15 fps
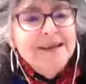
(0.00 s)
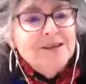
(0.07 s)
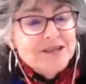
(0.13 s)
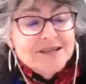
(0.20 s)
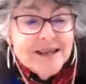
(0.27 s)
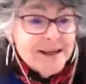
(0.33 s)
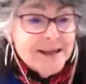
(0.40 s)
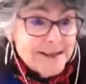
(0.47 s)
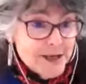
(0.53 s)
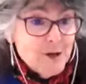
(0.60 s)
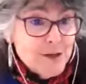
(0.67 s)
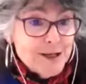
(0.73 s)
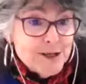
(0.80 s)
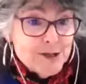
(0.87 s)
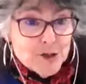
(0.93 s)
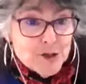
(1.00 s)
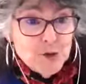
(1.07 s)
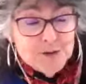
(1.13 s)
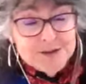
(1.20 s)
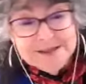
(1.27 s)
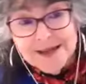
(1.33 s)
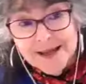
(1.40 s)
She's not nearly as
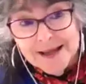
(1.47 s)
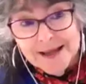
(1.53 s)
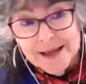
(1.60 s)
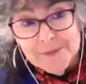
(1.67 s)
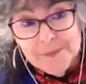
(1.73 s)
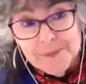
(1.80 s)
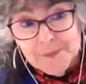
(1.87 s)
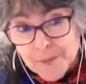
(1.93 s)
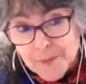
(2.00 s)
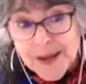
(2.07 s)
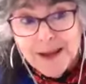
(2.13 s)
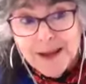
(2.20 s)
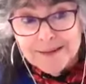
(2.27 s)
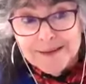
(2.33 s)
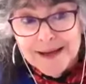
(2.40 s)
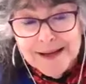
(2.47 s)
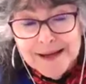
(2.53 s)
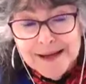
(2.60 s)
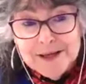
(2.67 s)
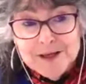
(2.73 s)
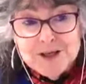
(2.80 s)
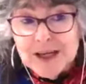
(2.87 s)
old as I am, but
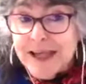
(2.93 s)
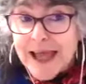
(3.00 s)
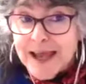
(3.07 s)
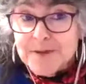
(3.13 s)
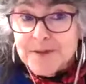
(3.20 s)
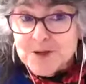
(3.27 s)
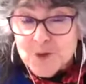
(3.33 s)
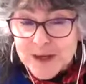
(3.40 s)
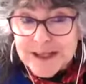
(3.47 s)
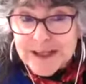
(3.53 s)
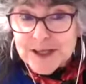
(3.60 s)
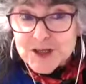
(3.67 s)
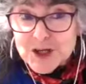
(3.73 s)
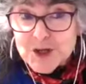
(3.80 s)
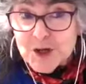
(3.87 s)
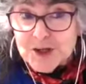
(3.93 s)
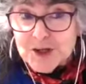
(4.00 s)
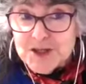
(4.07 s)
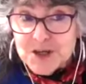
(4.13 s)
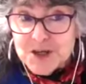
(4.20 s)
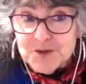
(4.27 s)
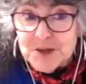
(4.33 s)
she came as quickly as she
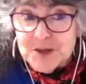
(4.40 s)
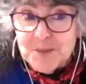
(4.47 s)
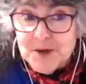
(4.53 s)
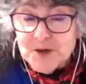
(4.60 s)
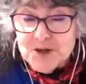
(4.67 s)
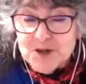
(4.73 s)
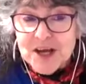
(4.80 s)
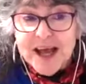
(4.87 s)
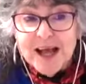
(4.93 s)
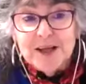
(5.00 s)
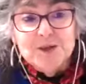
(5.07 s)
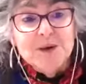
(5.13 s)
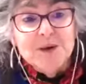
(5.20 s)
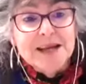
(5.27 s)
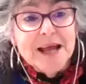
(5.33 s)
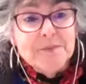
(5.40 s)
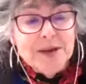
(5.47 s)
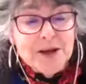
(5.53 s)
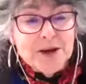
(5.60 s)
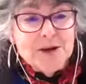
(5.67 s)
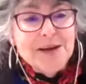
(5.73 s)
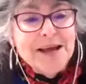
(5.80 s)
could. She was a mere child when I
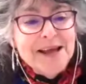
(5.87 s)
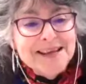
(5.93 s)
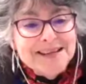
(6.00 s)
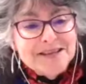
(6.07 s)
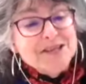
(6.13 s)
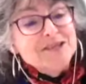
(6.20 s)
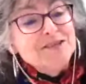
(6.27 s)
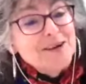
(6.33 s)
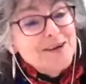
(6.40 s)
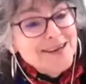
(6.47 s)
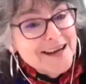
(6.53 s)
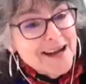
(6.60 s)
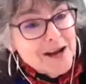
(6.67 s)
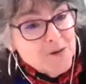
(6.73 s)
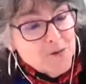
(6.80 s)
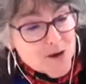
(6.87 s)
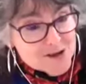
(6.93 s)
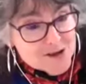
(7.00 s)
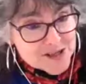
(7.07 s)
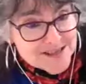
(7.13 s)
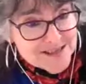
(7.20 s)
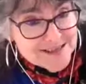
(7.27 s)
met her. She started out in
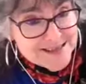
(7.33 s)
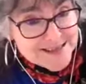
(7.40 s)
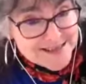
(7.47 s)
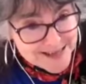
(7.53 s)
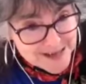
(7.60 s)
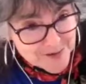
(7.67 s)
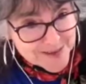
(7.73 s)
Washington, D.C.